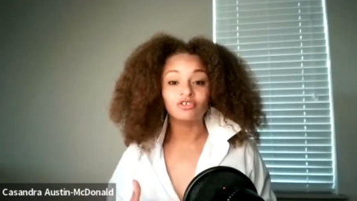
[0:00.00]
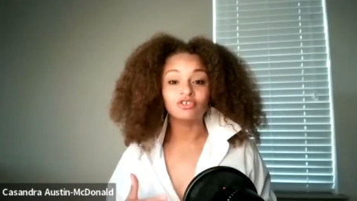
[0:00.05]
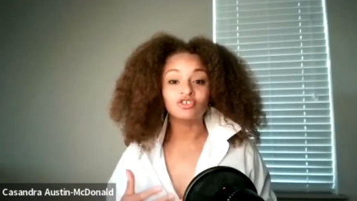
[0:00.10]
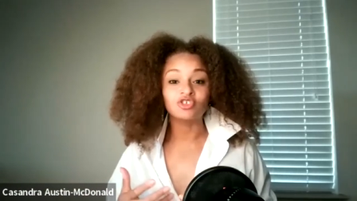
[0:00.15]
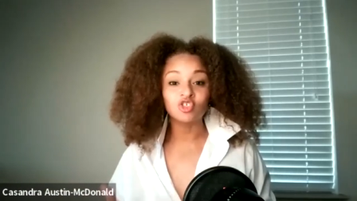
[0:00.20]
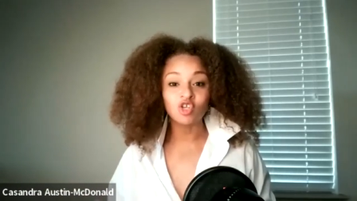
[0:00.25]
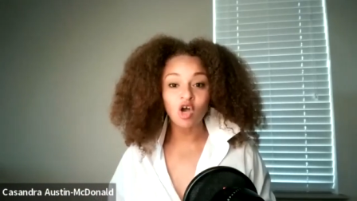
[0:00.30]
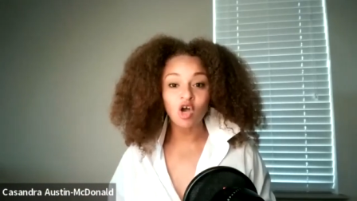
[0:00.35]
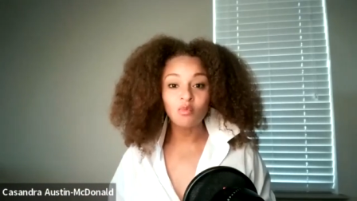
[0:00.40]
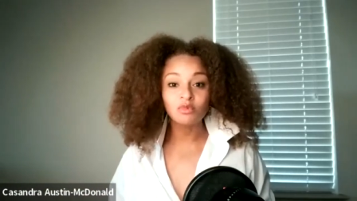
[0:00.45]

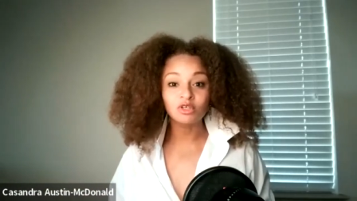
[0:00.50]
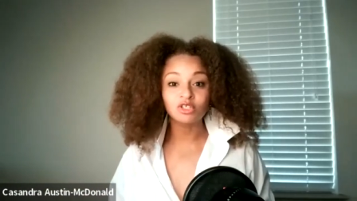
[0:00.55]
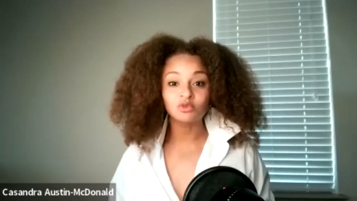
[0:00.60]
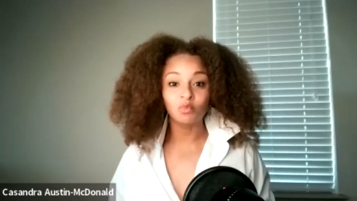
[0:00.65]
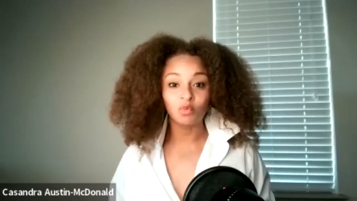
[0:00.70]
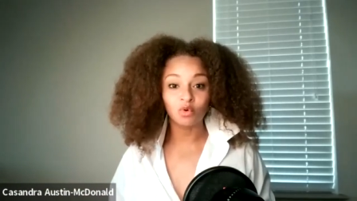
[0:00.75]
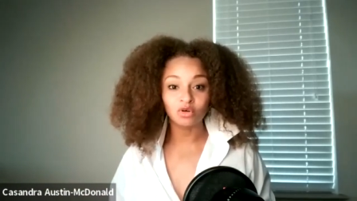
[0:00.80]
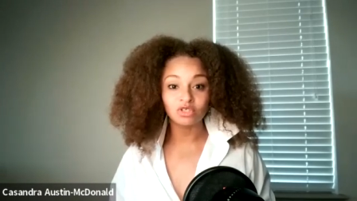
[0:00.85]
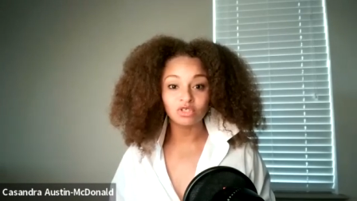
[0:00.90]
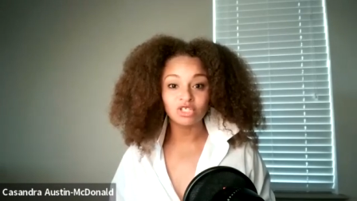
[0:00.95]
There's so
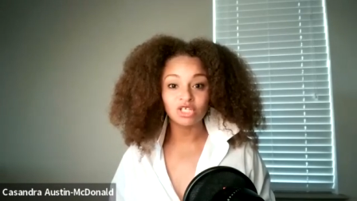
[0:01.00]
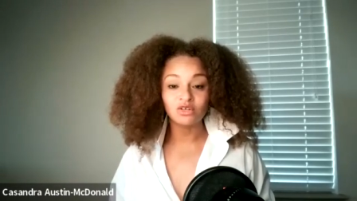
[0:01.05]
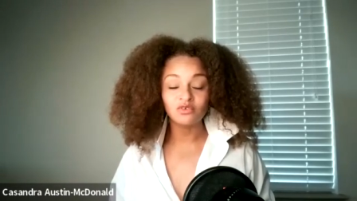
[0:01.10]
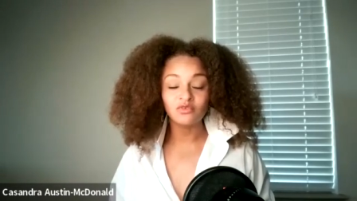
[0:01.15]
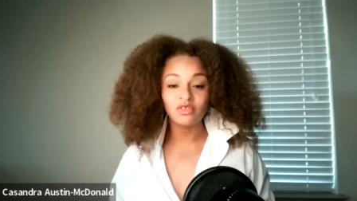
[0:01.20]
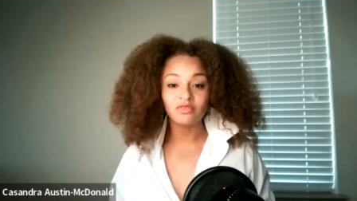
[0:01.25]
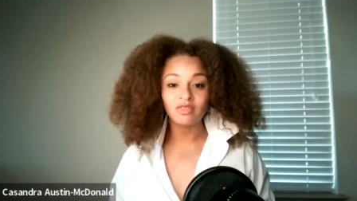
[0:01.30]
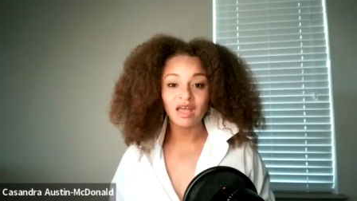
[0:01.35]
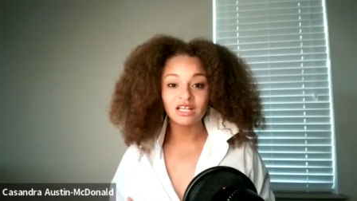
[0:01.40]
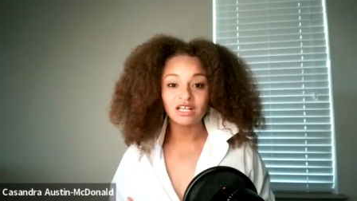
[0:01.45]
much more to
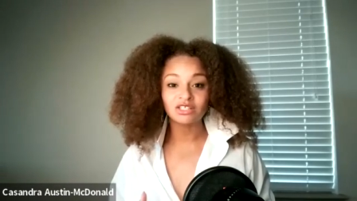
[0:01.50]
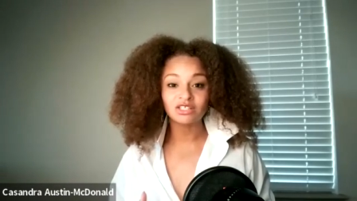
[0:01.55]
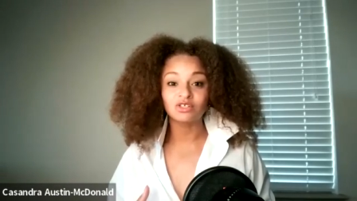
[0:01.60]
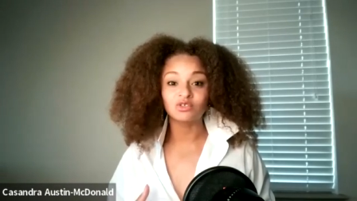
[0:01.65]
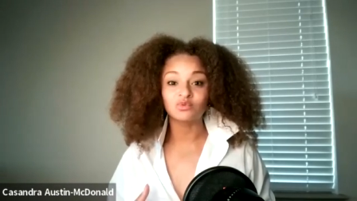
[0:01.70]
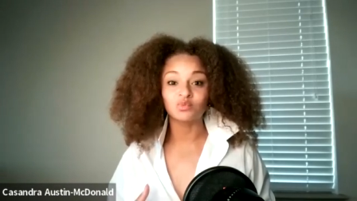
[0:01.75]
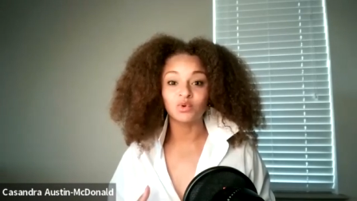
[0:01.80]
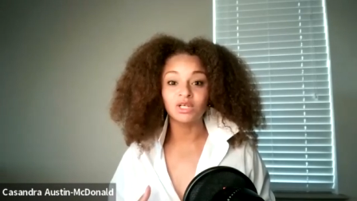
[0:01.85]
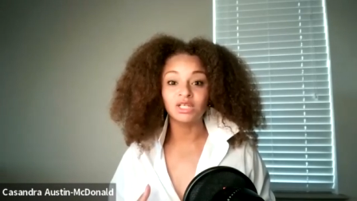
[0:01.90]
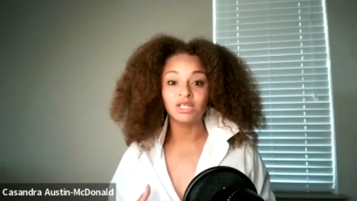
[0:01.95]
you than that.
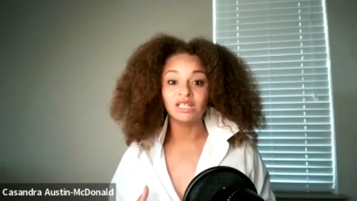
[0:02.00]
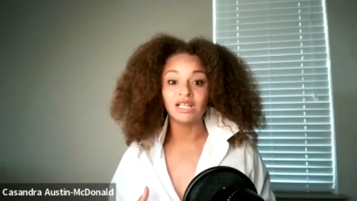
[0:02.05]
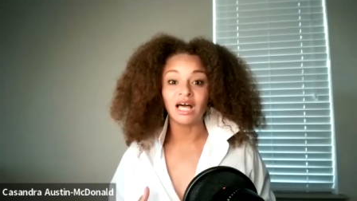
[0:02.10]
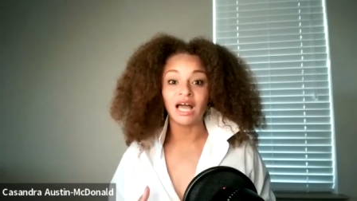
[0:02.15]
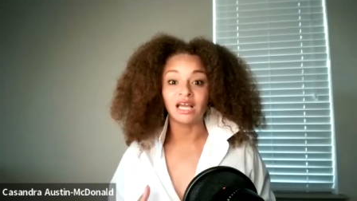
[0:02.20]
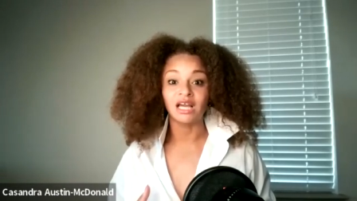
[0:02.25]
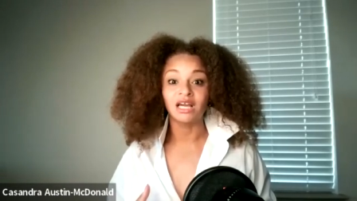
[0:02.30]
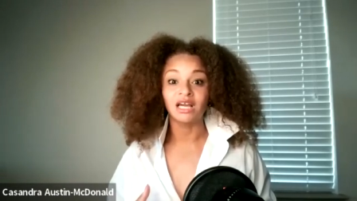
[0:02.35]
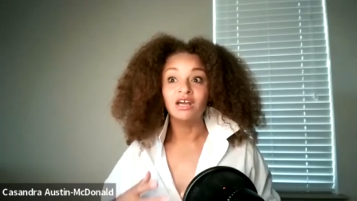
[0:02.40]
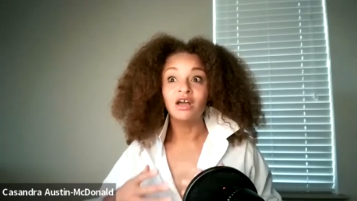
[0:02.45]
So it's really
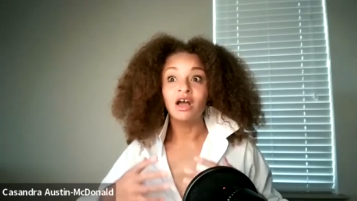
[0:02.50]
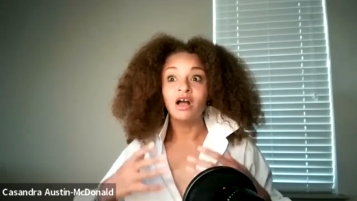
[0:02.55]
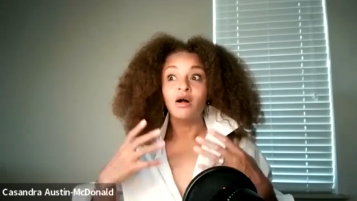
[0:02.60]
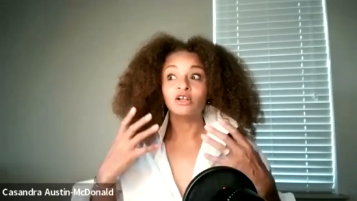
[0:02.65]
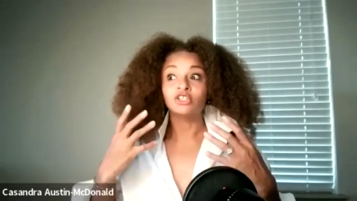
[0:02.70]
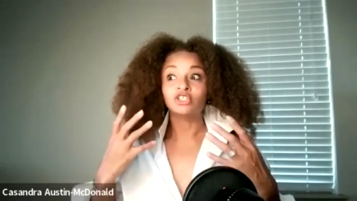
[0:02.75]
like